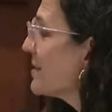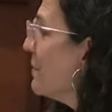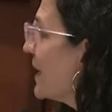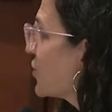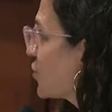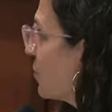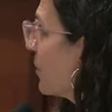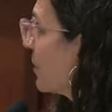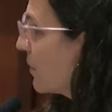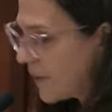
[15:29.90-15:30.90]
They had to
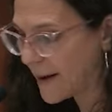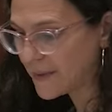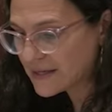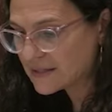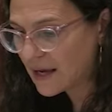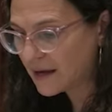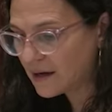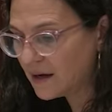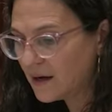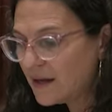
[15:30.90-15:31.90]
make sure, the
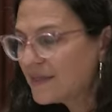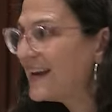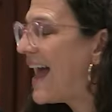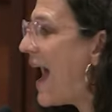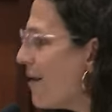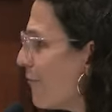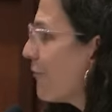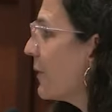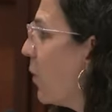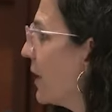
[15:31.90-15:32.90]
rabbis say, that
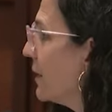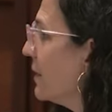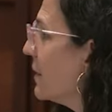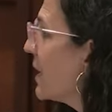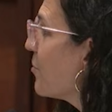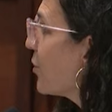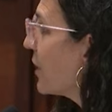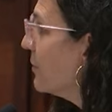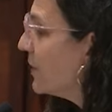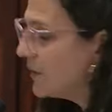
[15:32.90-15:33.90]
everyone in the Hebrew
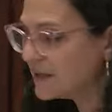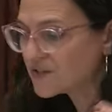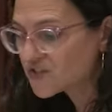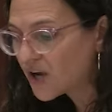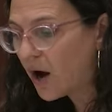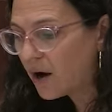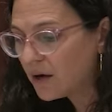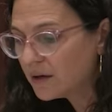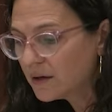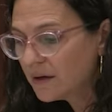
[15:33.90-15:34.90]
community saw
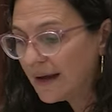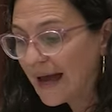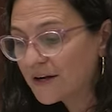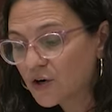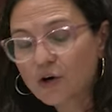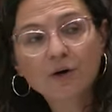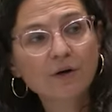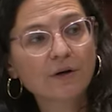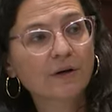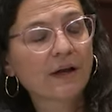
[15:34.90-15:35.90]
and
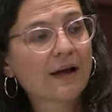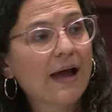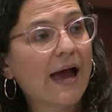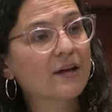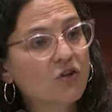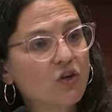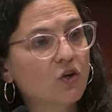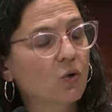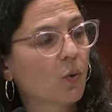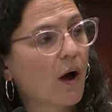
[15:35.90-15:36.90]
heard and
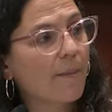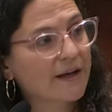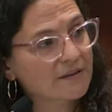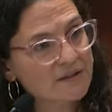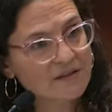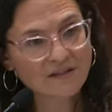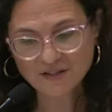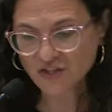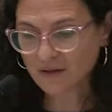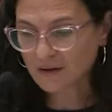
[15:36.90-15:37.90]
knew about the
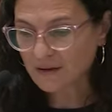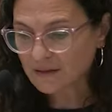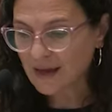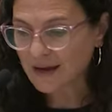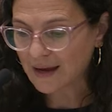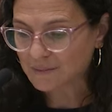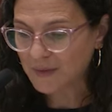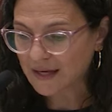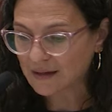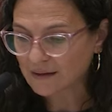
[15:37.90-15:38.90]
decision that they had
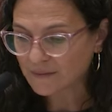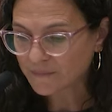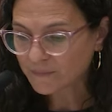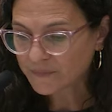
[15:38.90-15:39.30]
made,